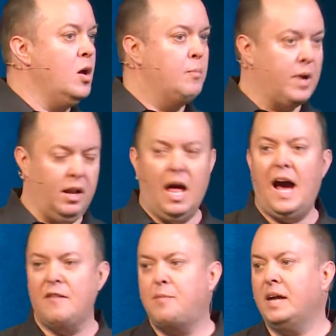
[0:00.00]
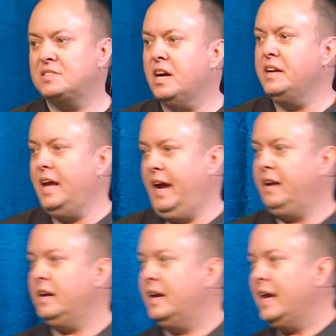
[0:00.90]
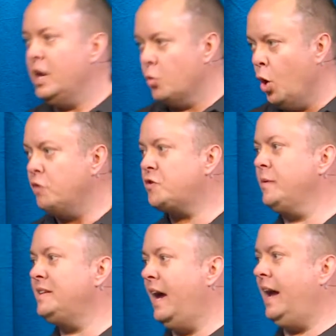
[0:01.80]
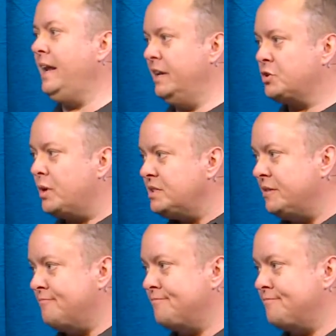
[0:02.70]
but alive by Sunday. He rose from the dead. He is risen.